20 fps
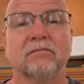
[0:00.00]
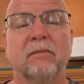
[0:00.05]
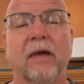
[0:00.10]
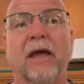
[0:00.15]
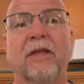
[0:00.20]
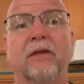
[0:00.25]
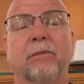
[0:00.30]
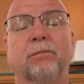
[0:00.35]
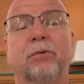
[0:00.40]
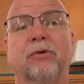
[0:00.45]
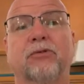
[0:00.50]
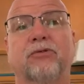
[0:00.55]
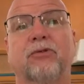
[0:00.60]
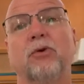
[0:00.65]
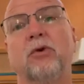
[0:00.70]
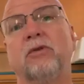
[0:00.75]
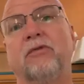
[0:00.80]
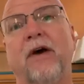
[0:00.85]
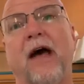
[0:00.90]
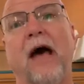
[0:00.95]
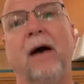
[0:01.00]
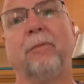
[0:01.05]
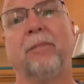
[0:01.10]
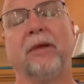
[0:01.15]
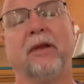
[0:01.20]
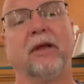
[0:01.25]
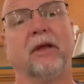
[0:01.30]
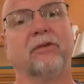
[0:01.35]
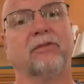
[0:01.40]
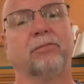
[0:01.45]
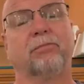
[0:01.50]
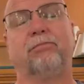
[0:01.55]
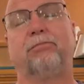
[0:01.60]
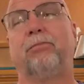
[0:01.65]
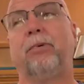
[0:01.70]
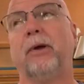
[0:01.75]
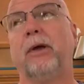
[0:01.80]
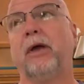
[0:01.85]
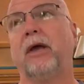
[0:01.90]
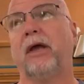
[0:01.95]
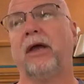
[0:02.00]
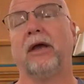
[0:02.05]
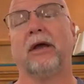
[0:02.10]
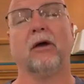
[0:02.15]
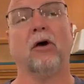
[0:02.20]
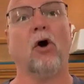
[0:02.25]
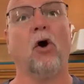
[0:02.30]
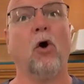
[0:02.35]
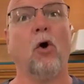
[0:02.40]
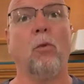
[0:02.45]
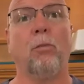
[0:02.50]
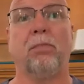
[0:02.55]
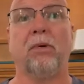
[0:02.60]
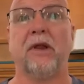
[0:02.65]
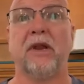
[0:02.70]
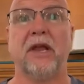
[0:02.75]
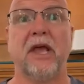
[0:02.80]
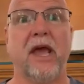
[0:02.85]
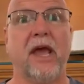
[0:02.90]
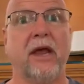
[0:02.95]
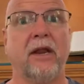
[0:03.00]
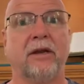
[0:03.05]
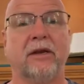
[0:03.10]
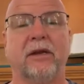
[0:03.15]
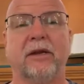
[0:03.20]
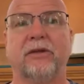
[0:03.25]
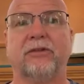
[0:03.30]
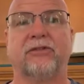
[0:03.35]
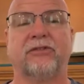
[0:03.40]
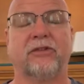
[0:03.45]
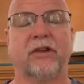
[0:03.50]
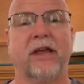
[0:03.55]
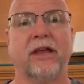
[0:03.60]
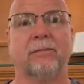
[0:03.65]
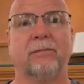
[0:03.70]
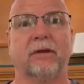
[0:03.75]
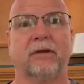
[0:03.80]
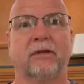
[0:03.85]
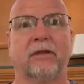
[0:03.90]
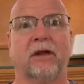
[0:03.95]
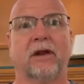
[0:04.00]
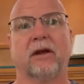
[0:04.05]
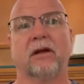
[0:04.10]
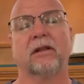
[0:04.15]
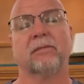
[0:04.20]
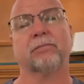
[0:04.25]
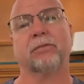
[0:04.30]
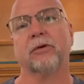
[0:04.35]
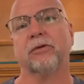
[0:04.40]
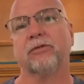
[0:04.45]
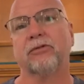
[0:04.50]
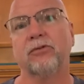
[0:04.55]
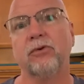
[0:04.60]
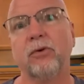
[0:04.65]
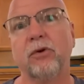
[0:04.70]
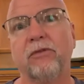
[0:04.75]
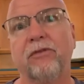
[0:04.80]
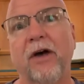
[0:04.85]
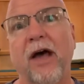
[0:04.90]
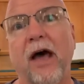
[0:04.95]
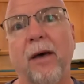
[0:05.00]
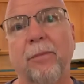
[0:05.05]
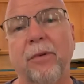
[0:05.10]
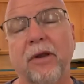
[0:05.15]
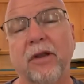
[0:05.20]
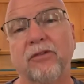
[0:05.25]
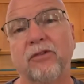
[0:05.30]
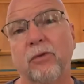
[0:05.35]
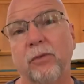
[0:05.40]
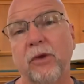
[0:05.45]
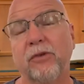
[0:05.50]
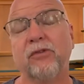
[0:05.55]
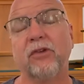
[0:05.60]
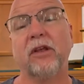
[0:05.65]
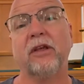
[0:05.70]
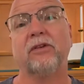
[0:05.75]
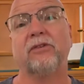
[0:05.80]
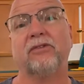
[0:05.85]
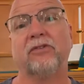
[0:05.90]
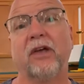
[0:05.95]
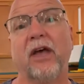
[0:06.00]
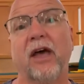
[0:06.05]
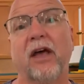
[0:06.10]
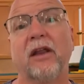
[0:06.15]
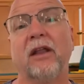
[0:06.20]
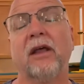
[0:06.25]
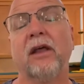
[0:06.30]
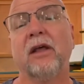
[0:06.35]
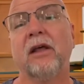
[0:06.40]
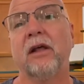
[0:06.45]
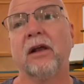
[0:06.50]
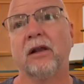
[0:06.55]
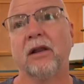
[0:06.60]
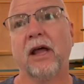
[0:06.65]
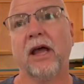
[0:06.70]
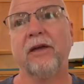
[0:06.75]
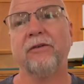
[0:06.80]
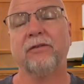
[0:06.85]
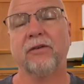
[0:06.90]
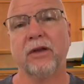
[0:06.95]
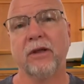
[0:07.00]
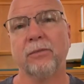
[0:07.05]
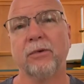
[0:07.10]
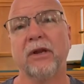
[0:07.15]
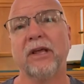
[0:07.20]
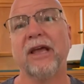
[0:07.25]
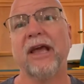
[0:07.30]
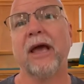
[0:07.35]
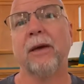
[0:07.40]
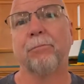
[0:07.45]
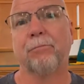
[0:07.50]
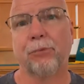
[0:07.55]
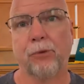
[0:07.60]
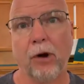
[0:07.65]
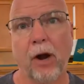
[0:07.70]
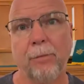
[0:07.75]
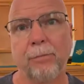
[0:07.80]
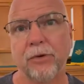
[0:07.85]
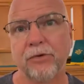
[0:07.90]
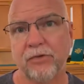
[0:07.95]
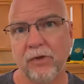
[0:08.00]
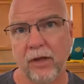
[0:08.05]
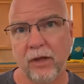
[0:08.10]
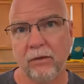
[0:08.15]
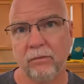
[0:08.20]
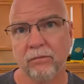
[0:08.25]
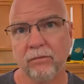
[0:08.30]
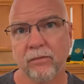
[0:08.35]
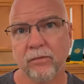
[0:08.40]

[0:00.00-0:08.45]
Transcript: And the pursuit of happiness. Big, open-ended statement there. The pursuit of happiness. Originally it said life, liberty, and property.